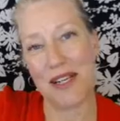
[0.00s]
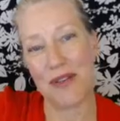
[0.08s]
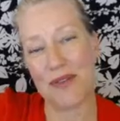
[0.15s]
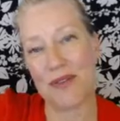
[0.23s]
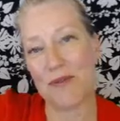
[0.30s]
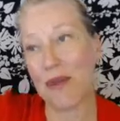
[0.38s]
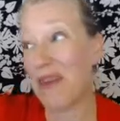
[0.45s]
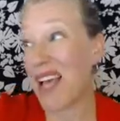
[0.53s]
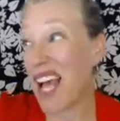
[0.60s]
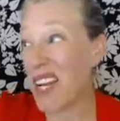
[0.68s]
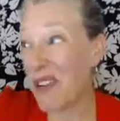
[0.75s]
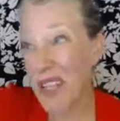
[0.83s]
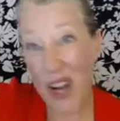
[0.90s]
so maybe
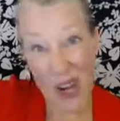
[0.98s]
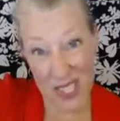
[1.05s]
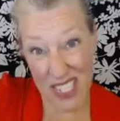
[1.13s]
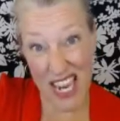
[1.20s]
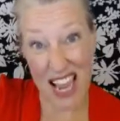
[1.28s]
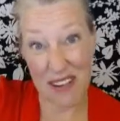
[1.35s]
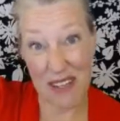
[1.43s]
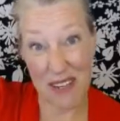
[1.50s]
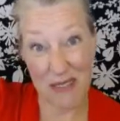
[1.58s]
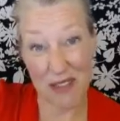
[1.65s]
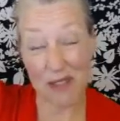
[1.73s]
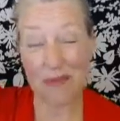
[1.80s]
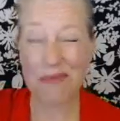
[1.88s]
100 yards down
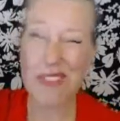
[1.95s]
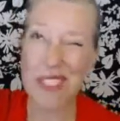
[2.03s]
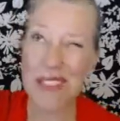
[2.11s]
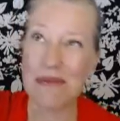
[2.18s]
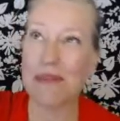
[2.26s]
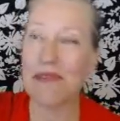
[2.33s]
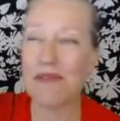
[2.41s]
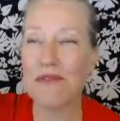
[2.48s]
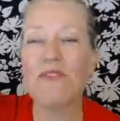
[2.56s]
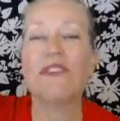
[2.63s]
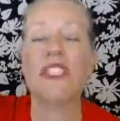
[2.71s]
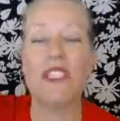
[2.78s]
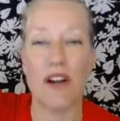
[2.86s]
even, or
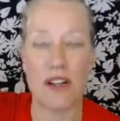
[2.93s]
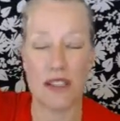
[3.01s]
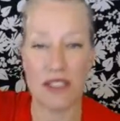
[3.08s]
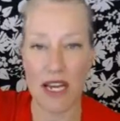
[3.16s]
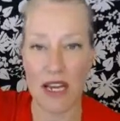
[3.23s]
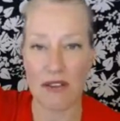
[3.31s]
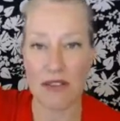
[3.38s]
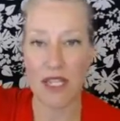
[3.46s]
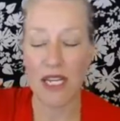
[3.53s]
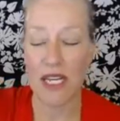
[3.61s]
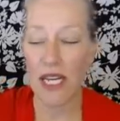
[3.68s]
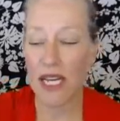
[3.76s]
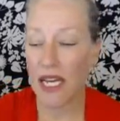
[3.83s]
50 yards down.
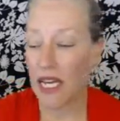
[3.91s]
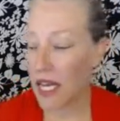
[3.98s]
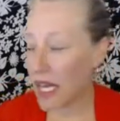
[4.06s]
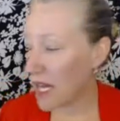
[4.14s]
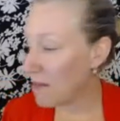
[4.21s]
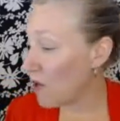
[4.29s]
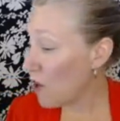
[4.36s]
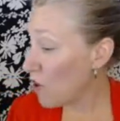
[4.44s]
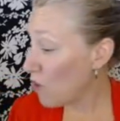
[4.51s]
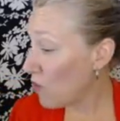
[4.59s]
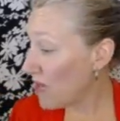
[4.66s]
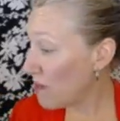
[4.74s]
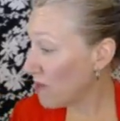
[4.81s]

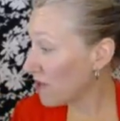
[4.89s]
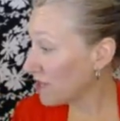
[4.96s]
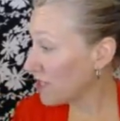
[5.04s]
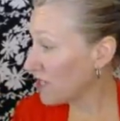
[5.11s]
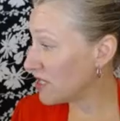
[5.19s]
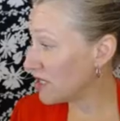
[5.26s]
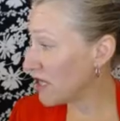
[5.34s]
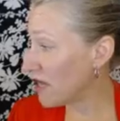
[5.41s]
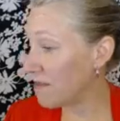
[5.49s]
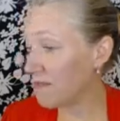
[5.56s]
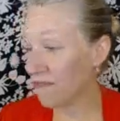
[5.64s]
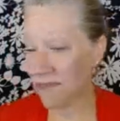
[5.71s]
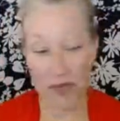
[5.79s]
We purchase
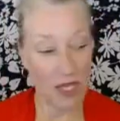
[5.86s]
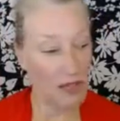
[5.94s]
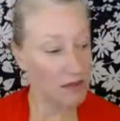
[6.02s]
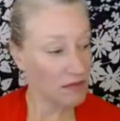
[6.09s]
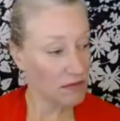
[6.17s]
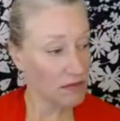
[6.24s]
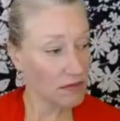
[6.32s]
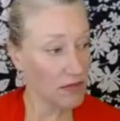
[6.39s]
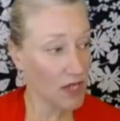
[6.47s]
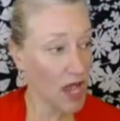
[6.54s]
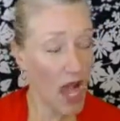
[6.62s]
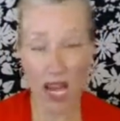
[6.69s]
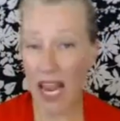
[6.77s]
on
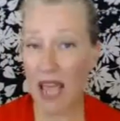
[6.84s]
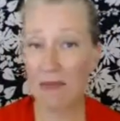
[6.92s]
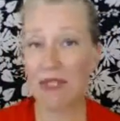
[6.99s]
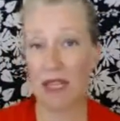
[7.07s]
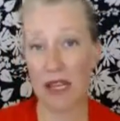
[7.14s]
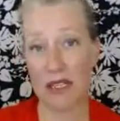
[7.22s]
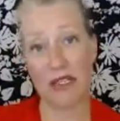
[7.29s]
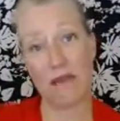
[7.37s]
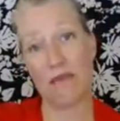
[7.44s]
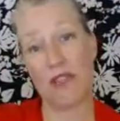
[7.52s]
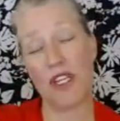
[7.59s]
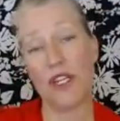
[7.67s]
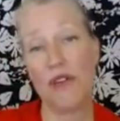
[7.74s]
Amazon
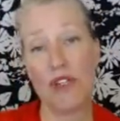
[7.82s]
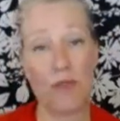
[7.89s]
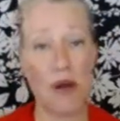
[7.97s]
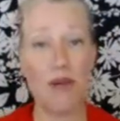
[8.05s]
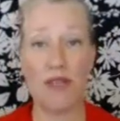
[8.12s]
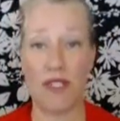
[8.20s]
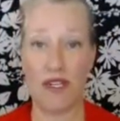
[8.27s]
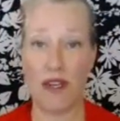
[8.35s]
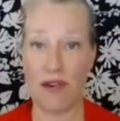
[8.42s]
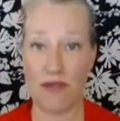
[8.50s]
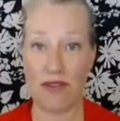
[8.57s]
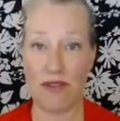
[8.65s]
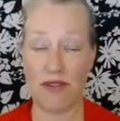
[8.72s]
some huge Post-it
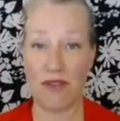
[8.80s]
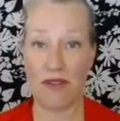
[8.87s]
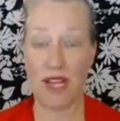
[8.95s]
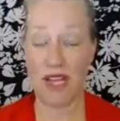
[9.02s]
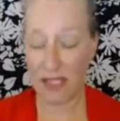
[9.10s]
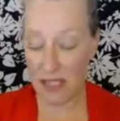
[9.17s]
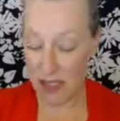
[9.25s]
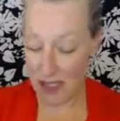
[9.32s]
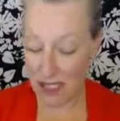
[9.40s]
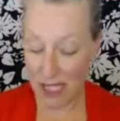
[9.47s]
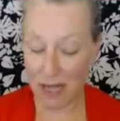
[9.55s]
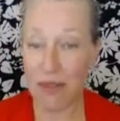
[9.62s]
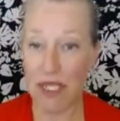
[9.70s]
notes and
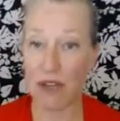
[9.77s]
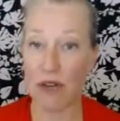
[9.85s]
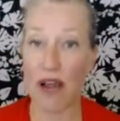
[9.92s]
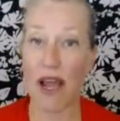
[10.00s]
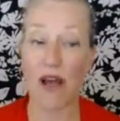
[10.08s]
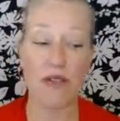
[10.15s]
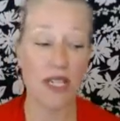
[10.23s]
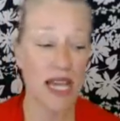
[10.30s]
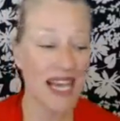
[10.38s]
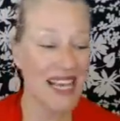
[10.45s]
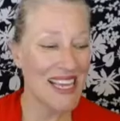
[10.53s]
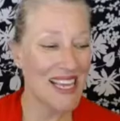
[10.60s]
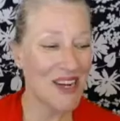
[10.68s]
stick them to the ground.
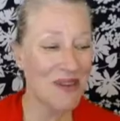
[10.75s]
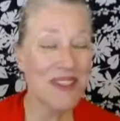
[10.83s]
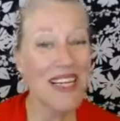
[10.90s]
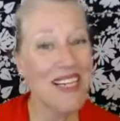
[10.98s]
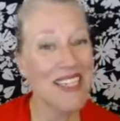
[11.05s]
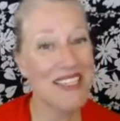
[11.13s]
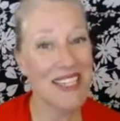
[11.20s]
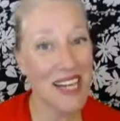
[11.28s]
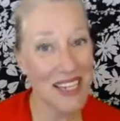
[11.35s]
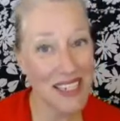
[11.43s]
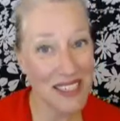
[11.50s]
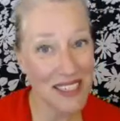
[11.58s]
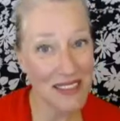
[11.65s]
They don't stay
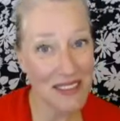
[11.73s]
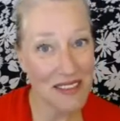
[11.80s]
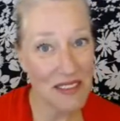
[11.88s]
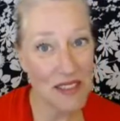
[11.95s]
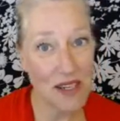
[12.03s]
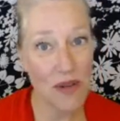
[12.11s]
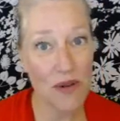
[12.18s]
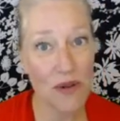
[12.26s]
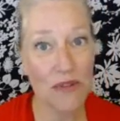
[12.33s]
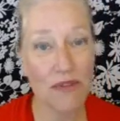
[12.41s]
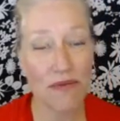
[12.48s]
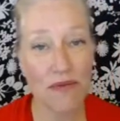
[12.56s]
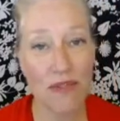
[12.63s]
stuck, so
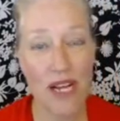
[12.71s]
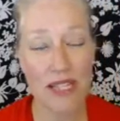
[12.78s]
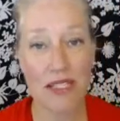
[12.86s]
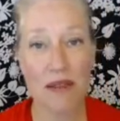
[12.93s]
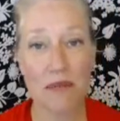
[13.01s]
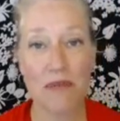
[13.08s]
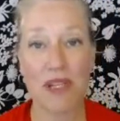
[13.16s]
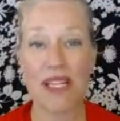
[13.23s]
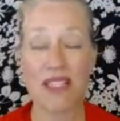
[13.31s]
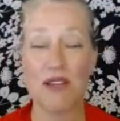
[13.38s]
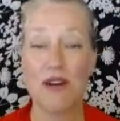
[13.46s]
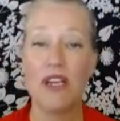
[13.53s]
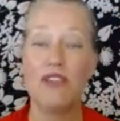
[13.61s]
we've gotten some
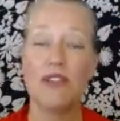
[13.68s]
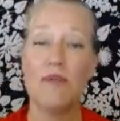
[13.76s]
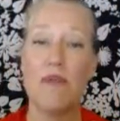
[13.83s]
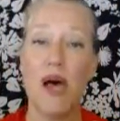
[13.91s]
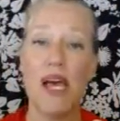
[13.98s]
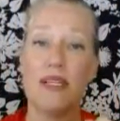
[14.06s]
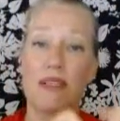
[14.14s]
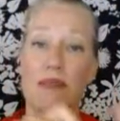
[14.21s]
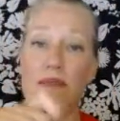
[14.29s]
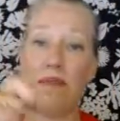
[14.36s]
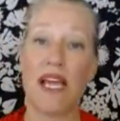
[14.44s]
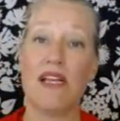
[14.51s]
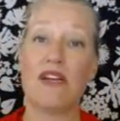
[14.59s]
complaints. So I usually buy some
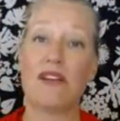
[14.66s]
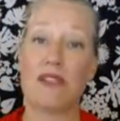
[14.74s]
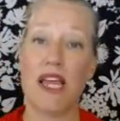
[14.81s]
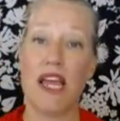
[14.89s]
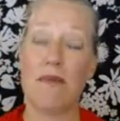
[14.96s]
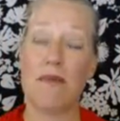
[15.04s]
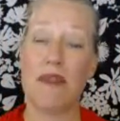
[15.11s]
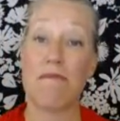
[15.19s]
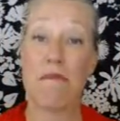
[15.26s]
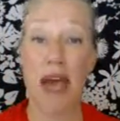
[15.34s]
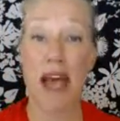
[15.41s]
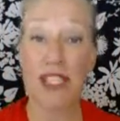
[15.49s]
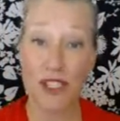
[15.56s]
painter's tape that
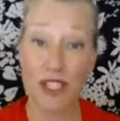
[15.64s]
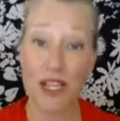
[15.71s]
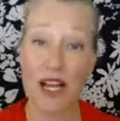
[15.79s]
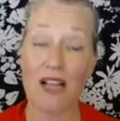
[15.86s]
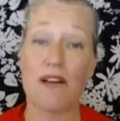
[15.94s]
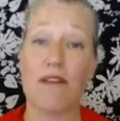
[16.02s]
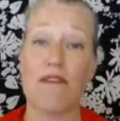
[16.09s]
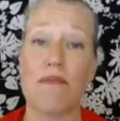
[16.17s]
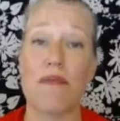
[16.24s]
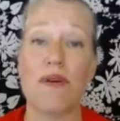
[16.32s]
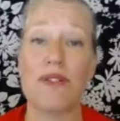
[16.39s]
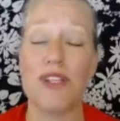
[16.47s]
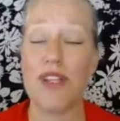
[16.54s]
match the color of the
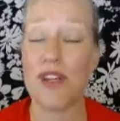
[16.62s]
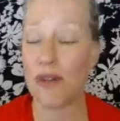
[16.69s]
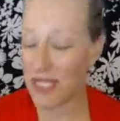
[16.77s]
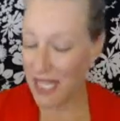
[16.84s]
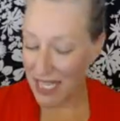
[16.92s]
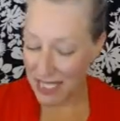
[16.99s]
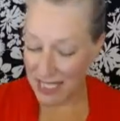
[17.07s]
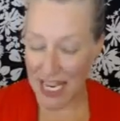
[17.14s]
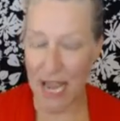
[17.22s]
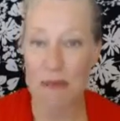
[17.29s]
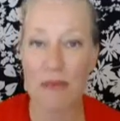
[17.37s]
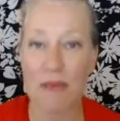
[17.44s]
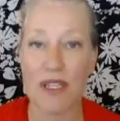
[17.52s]
Post-it notes, and I
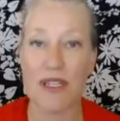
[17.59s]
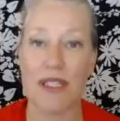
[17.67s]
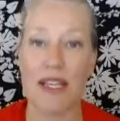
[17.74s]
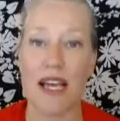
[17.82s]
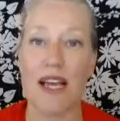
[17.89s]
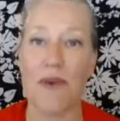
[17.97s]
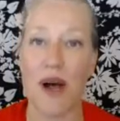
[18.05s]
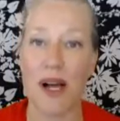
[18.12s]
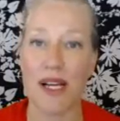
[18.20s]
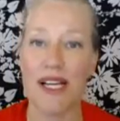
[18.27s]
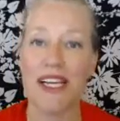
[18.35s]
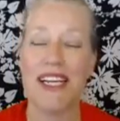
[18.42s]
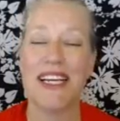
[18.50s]
tape them to the
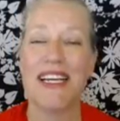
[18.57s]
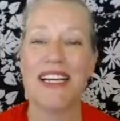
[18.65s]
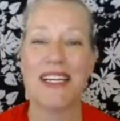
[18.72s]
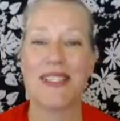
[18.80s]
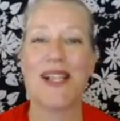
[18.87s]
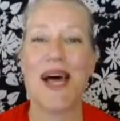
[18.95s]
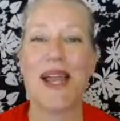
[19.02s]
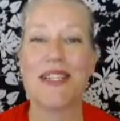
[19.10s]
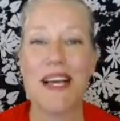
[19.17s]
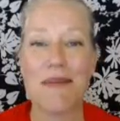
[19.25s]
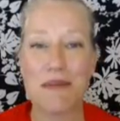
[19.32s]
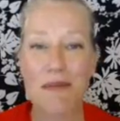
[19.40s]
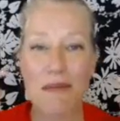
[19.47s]
sidewalk, because a lot of
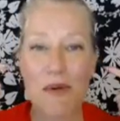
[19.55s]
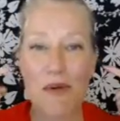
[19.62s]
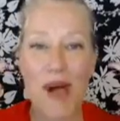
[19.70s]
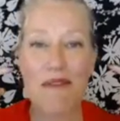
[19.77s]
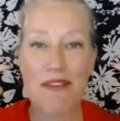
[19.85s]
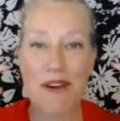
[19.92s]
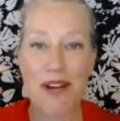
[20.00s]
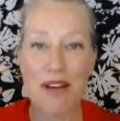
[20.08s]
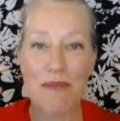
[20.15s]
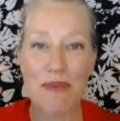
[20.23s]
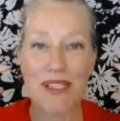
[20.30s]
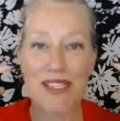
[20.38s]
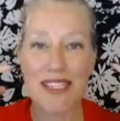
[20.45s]
times people will have their
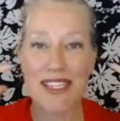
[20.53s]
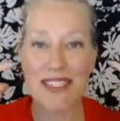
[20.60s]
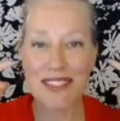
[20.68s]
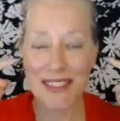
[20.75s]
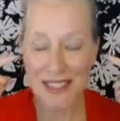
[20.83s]
earbuds in.